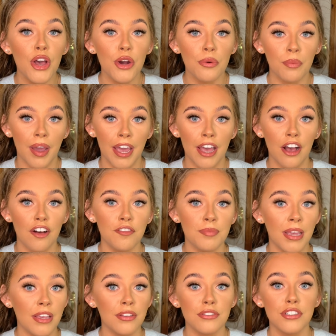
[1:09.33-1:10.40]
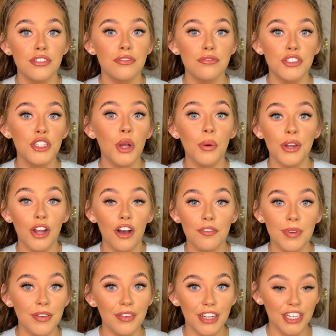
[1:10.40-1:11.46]
way of me showing off
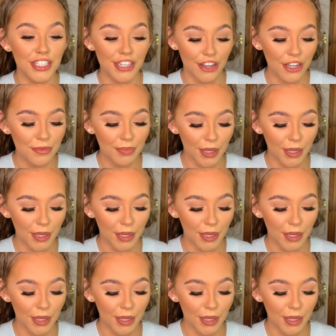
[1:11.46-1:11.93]
my finished look.